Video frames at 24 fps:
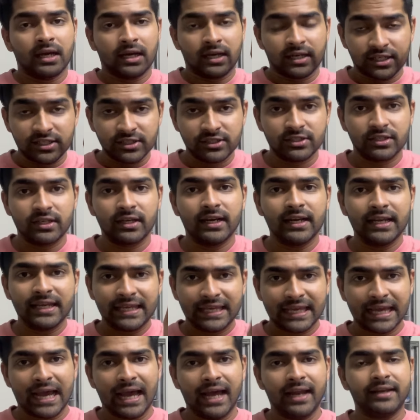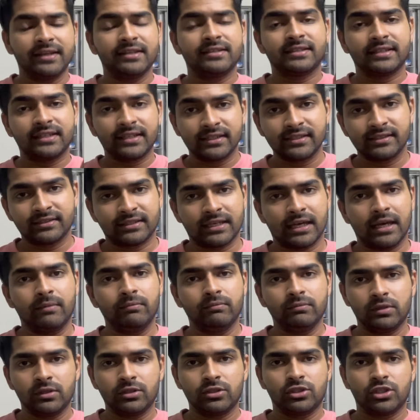considering CAT as an
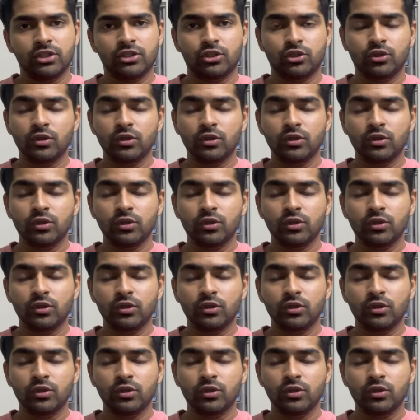exam just